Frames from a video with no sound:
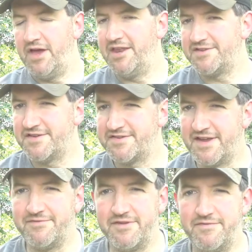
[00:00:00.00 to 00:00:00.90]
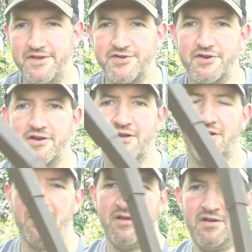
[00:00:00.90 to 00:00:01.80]
and it's a safety feature.
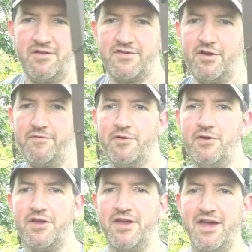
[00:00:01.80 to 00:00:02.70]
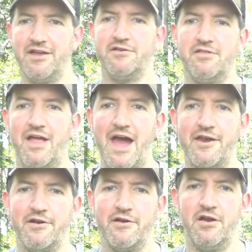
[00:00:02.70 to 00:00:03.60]
So if you're looking at your
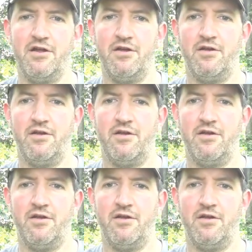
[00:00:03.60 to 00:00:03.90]
ladder,